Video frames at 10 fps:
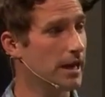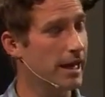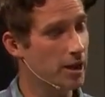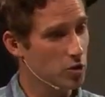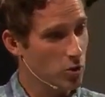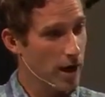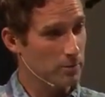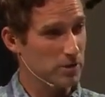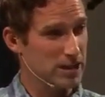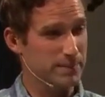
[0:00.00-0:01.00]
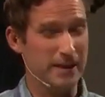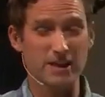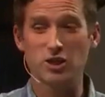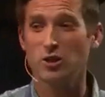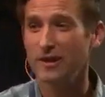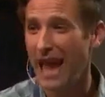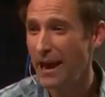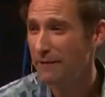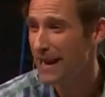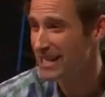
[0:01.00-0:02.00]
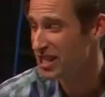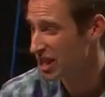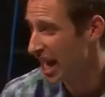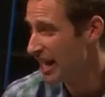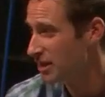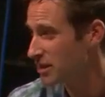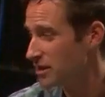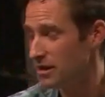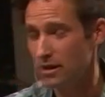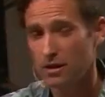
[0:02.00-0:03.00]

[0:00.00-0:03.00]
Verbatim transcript: An incredible experience. Their life has changed.